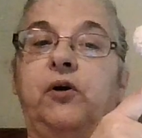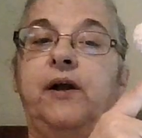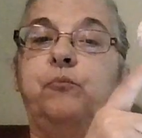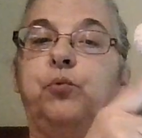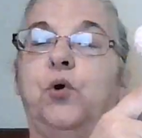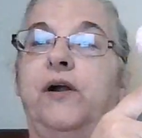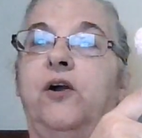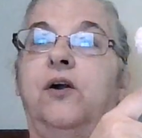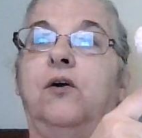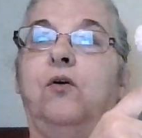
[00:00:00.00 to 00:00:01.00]
to
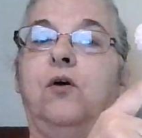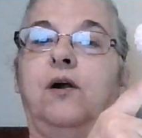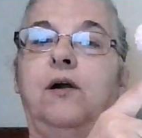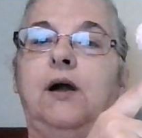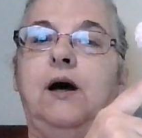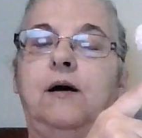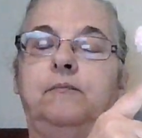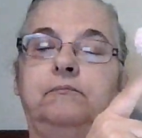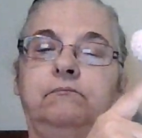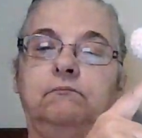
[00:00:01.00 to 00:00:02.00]
embroider or um,
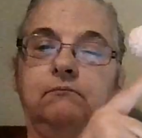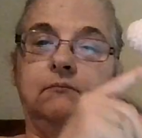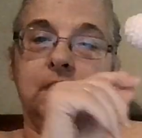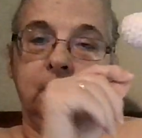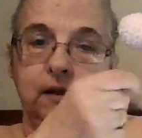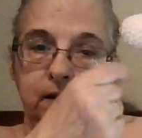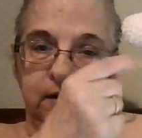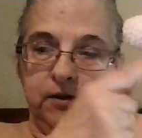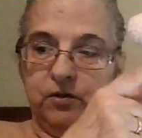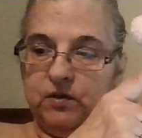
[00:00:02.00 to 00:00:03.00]

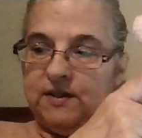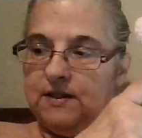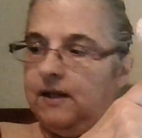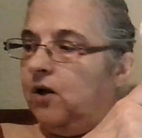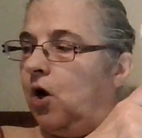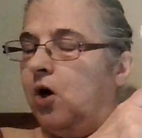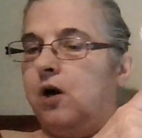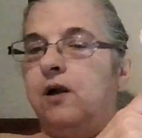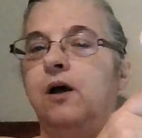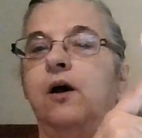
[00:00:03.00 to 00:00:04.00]
use the
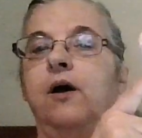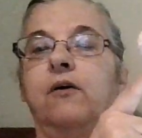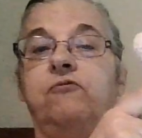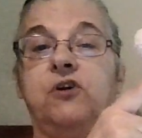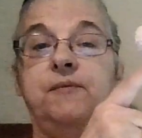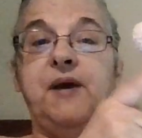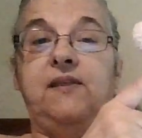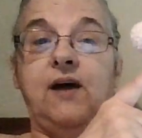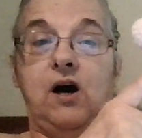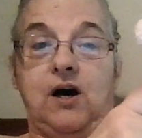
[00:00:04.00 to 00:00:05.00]
yarn for to make
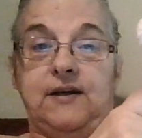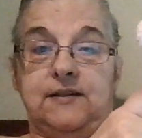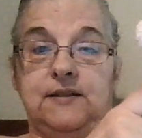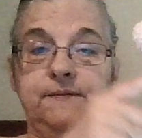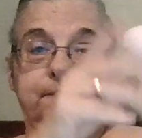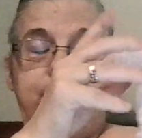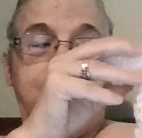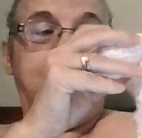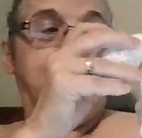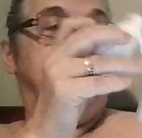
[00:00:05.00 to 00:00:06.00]
the eyes.
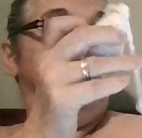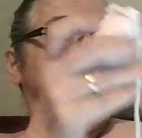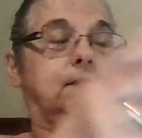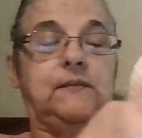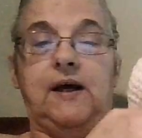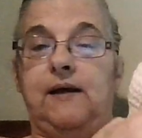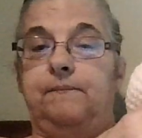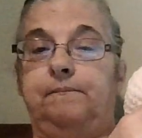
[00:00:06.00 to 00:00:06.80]
Okay,